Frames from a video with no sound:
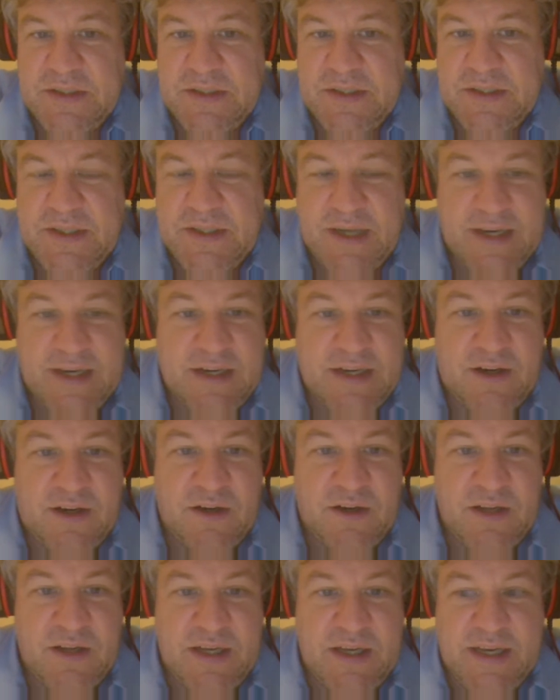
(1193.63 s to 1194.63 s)
of all
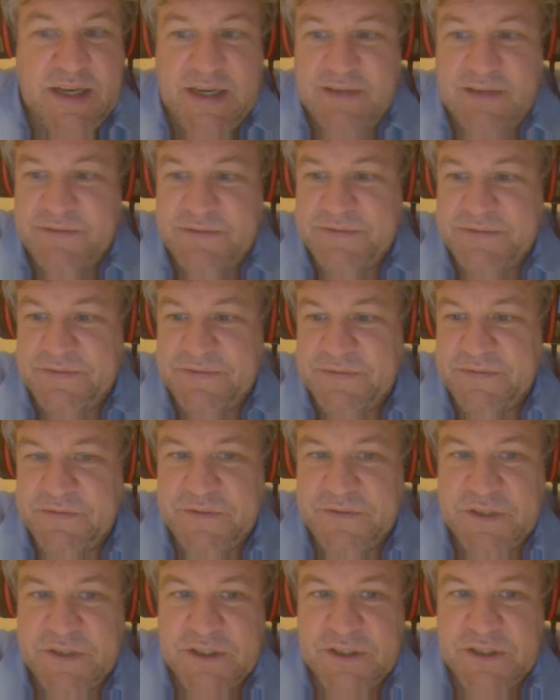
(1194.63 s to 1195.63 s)
I have
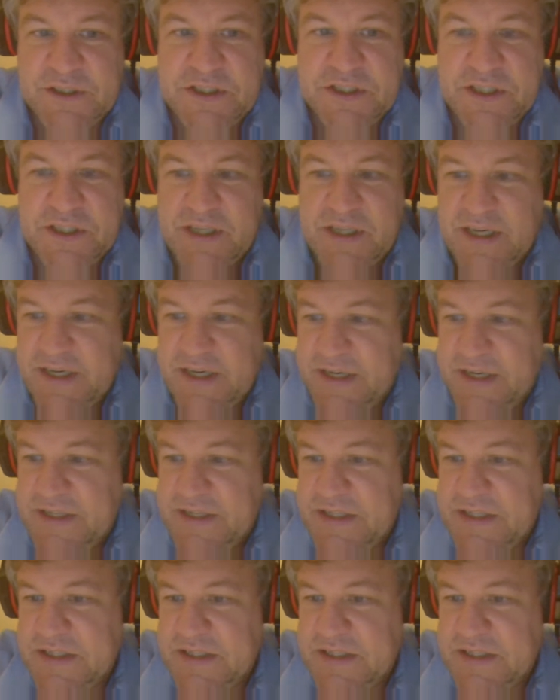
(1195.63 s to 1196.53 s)
for tonight.